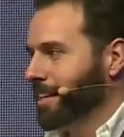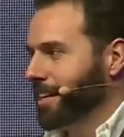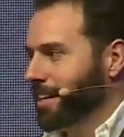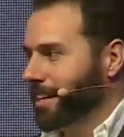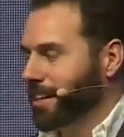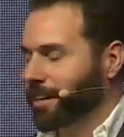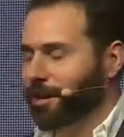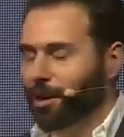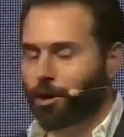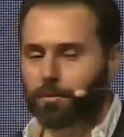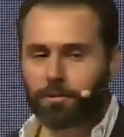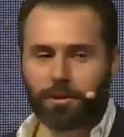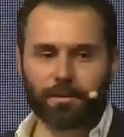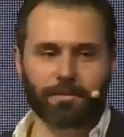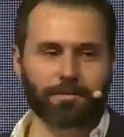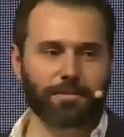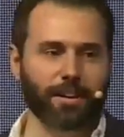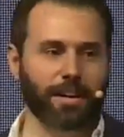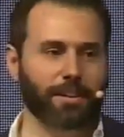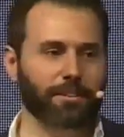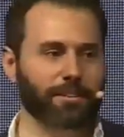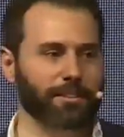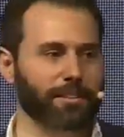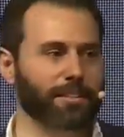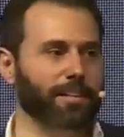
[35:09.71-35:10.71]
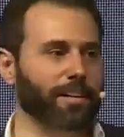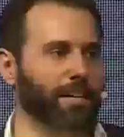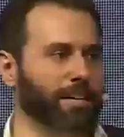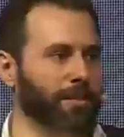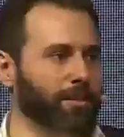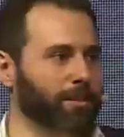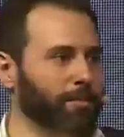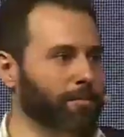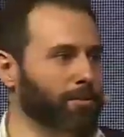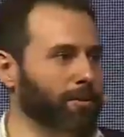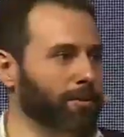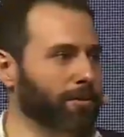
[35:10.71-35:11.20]
And I hope that Founder
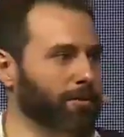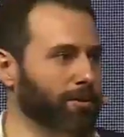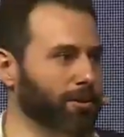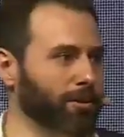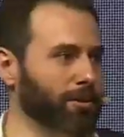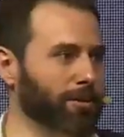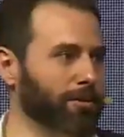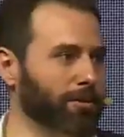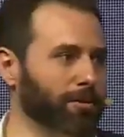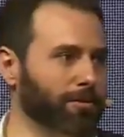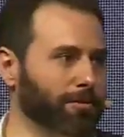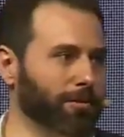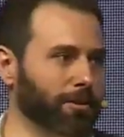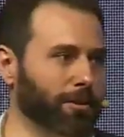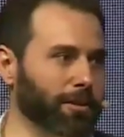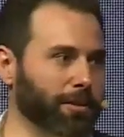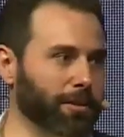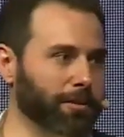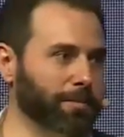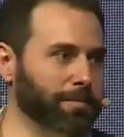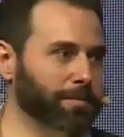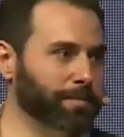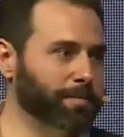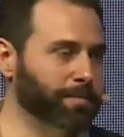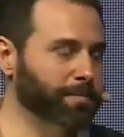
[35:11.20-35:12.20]
Cards proves useful for you.